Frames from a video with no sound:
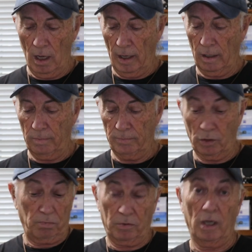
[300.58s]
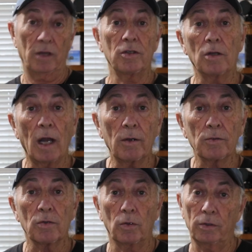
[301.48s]
And I'll just send it to your
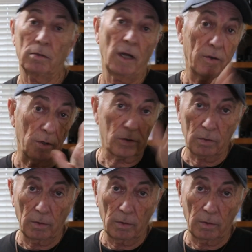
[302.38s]
house or your address.